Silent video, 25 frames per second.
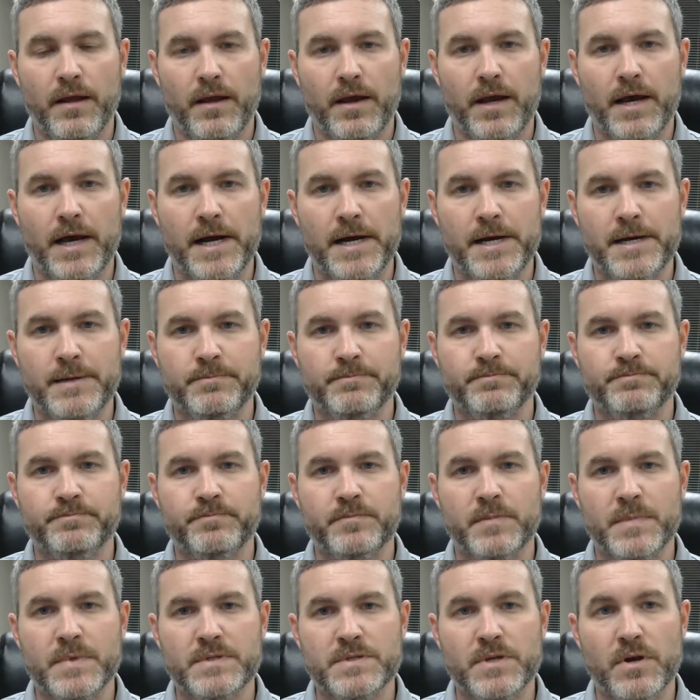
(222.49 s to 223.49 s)

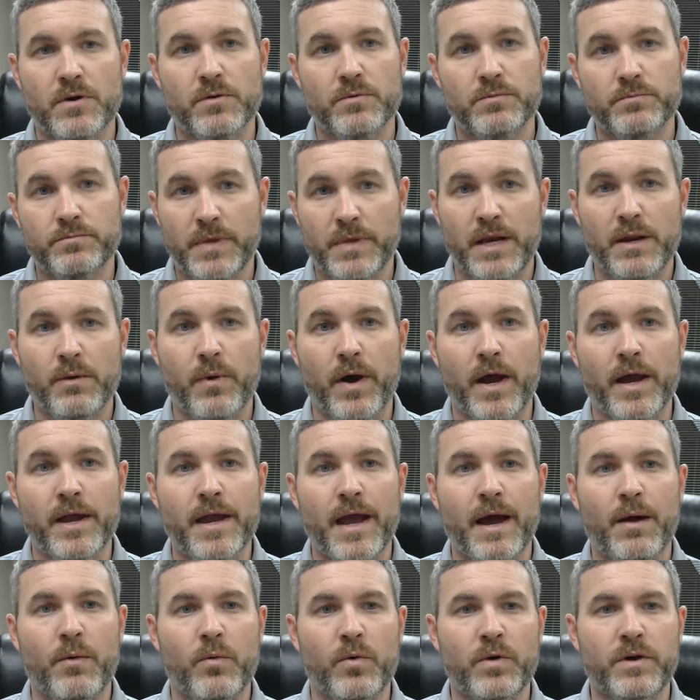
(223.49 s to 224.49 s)
And so anyway,
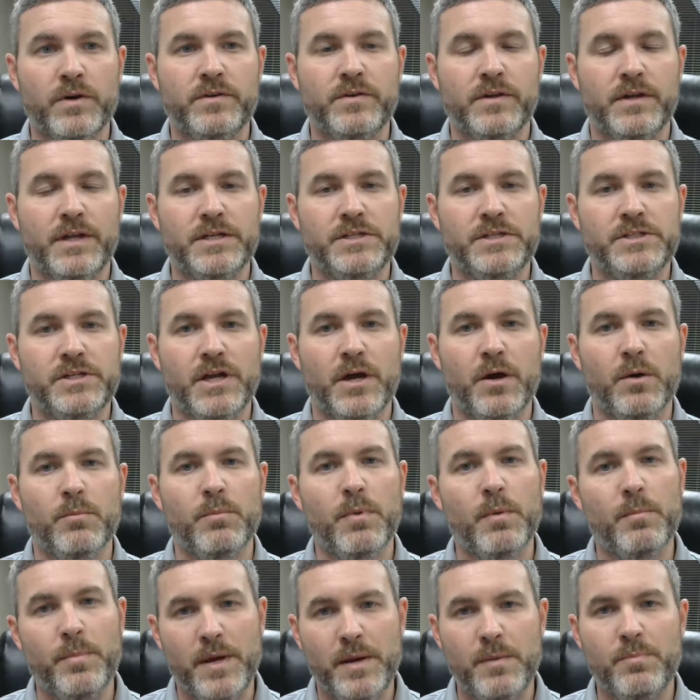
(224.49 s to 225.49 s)
I wanted to let you know,
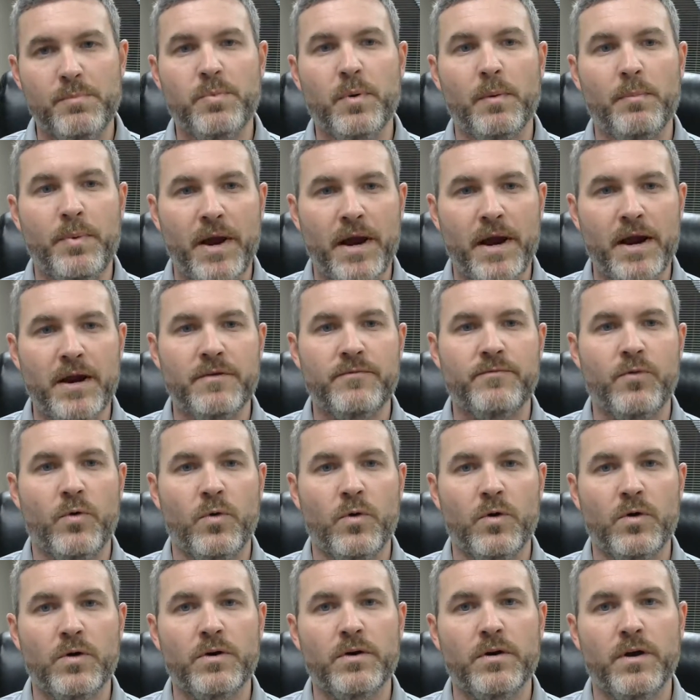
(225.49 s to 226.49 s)
but be prepared
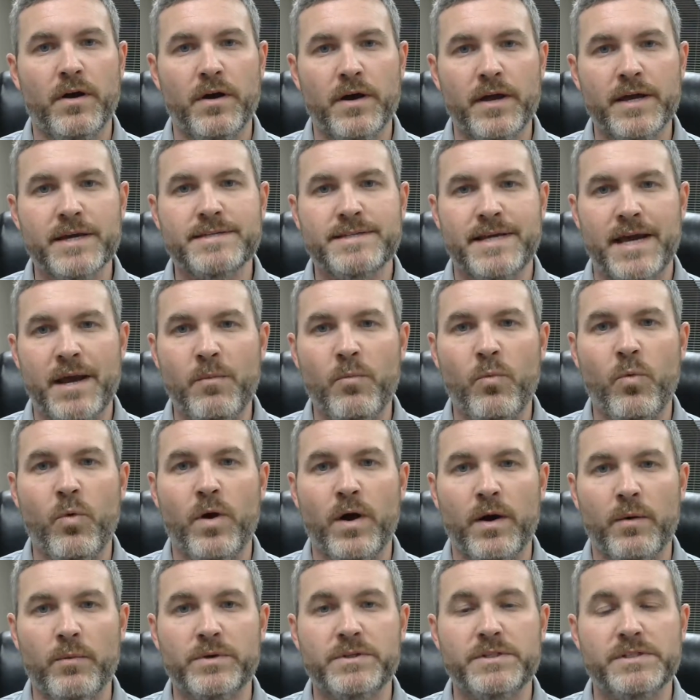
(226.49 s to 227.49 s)
for exam
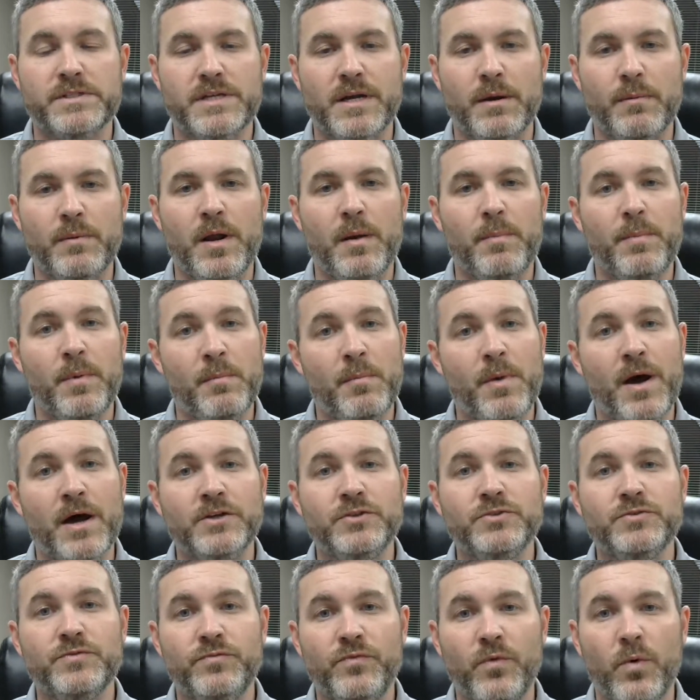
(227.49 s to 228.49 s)
1, which is coming up in
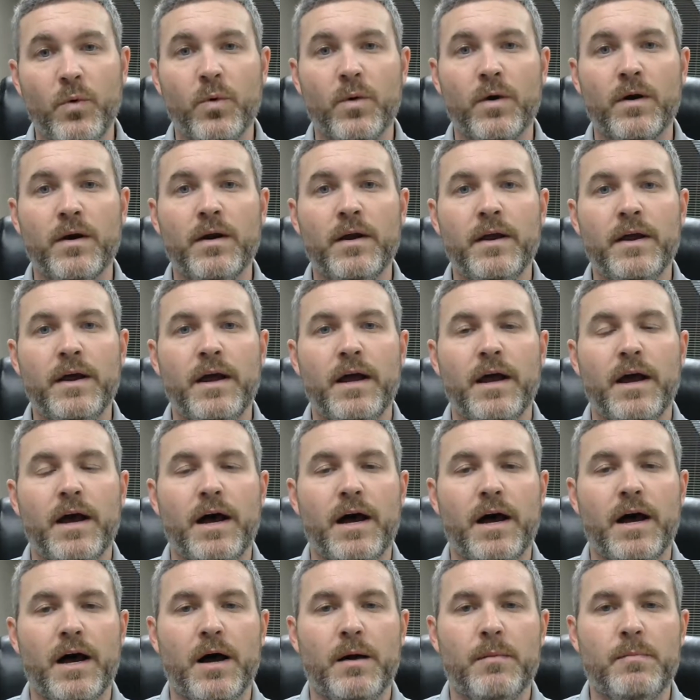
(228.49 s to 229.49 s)
module 4.
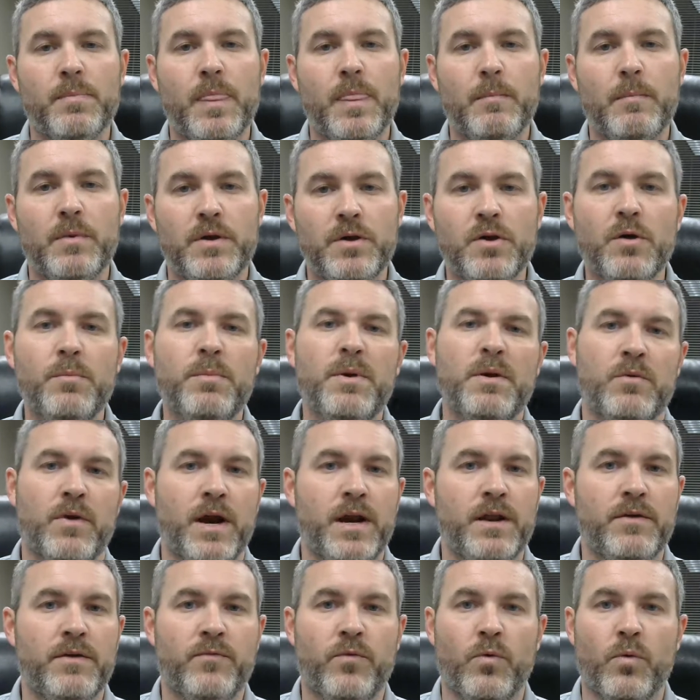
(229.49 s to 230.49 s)
But you'll be
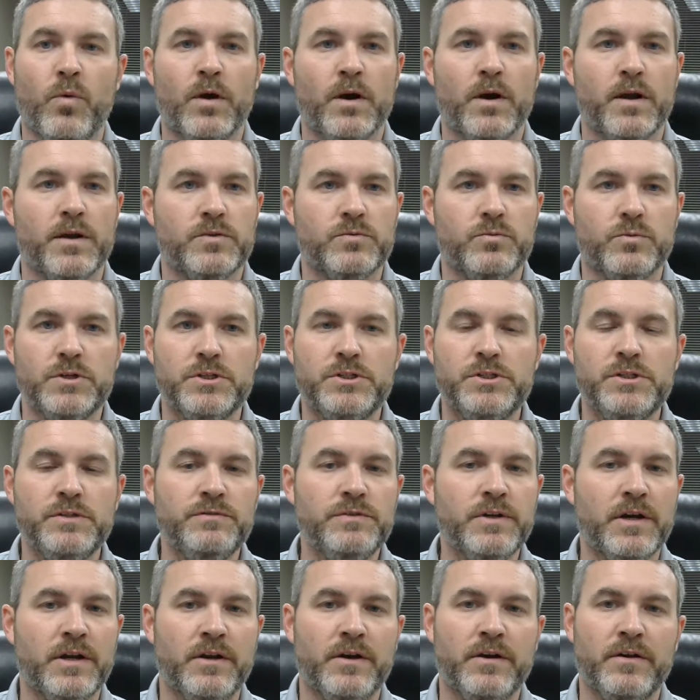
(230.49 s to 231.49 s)
ready for it, because once you've
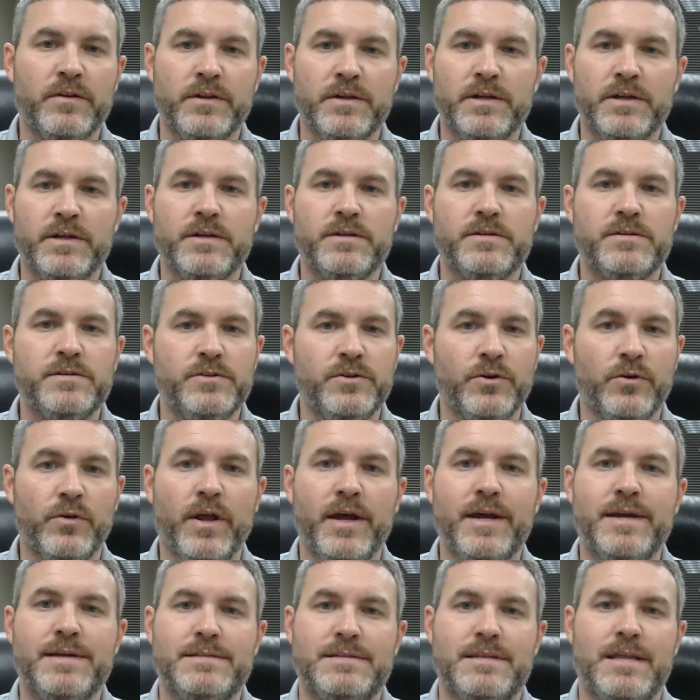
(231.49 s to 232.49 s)
done all this, you'll
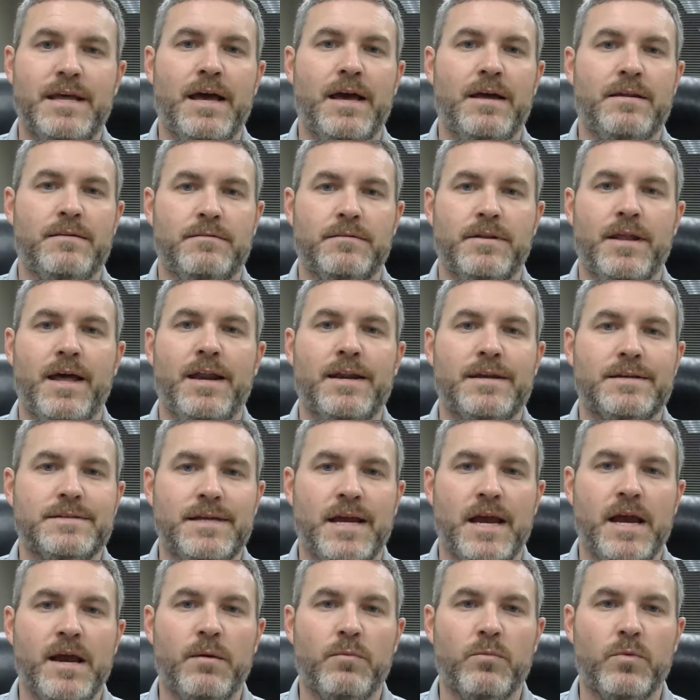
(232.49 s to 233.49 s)
ace that
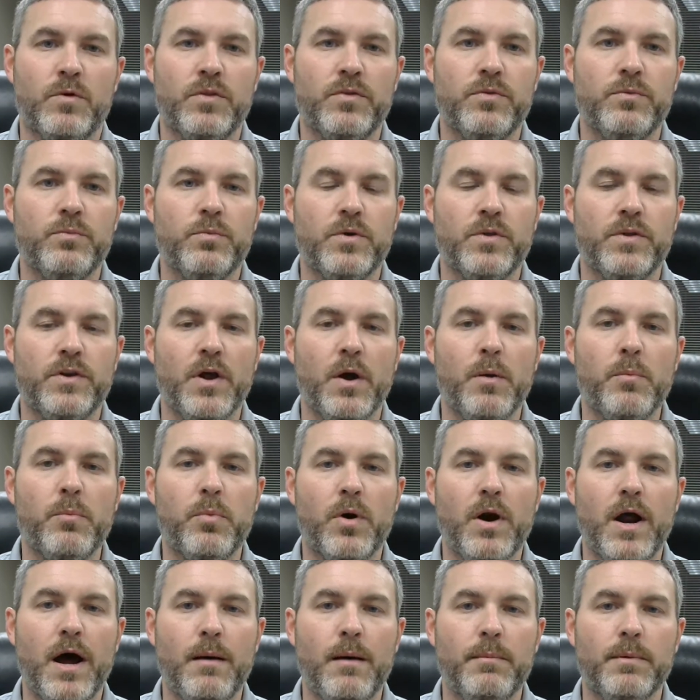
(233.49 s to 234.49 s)
exam with no
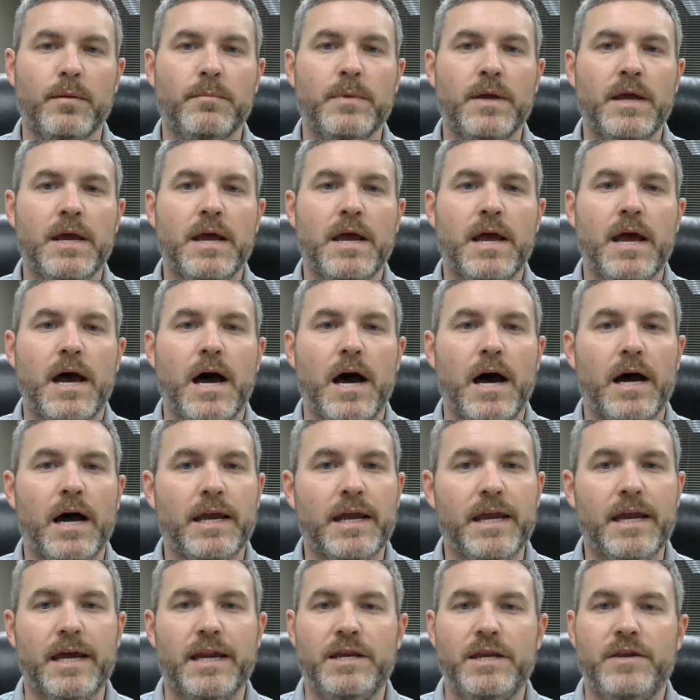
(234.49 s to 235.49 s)
problem.
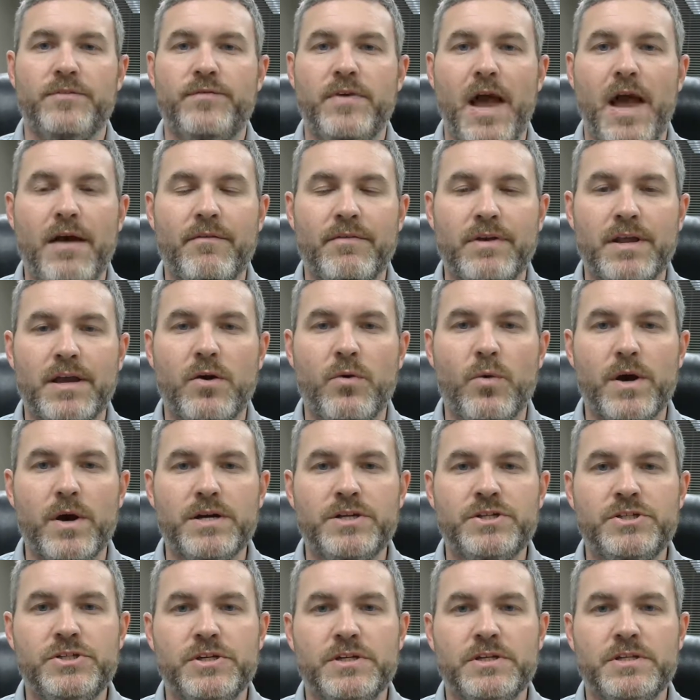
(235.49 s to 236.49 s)
Again, if you have any
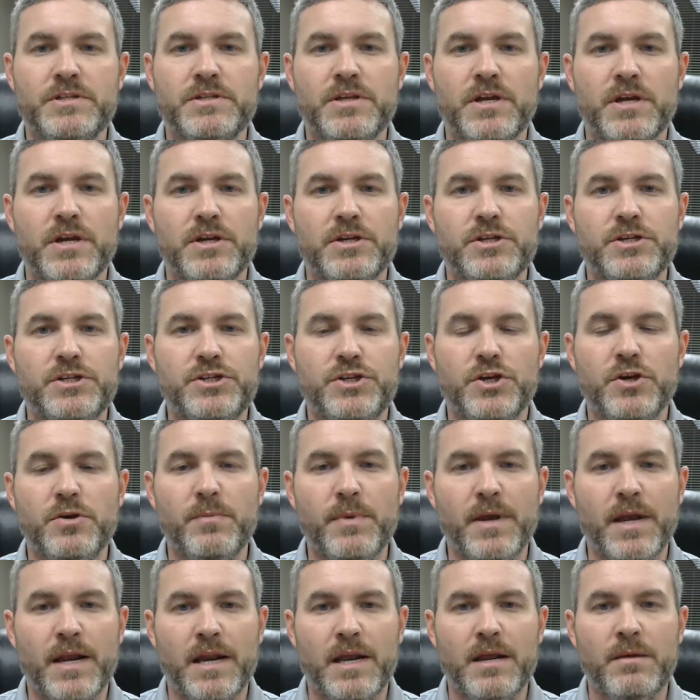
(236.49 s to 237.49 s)
questions, shoot
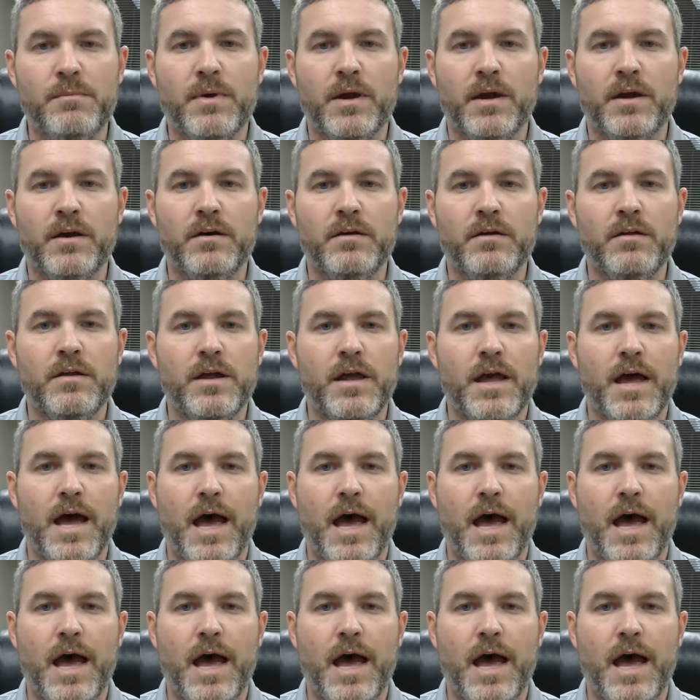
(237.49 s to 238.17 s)
me an email.